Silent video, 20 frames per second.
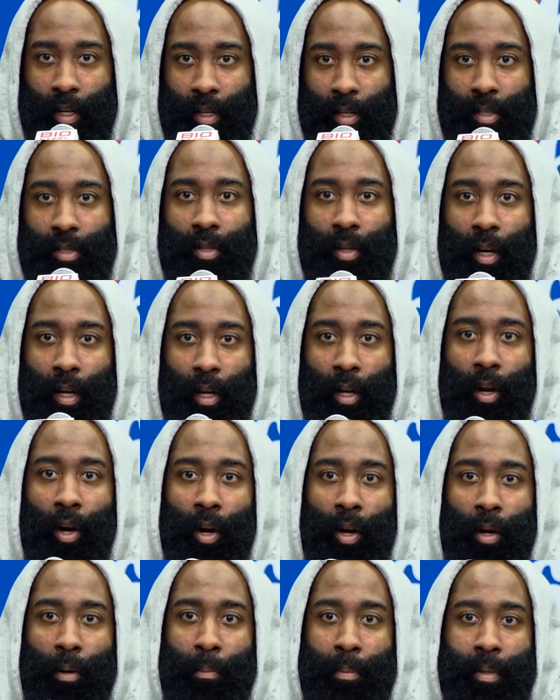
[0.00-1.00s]
You still got to
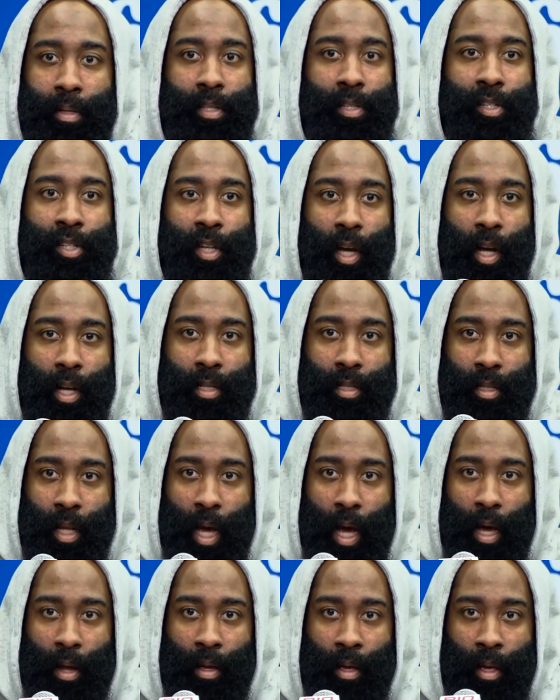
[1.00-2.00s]
guard. Missing shots and
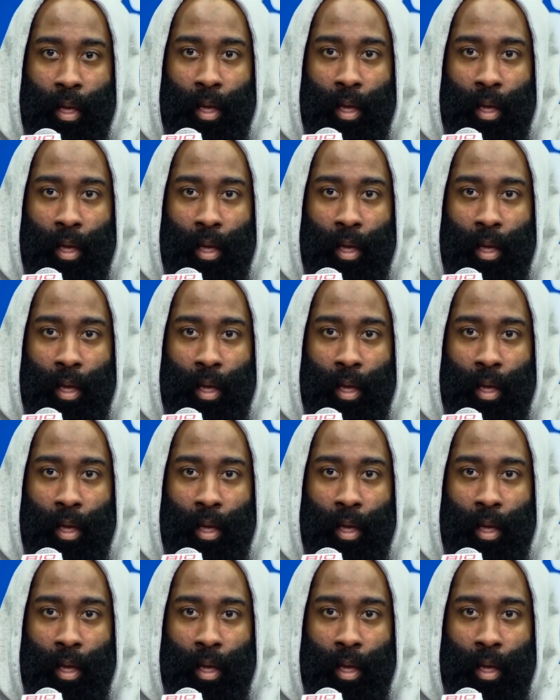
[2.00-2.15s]
not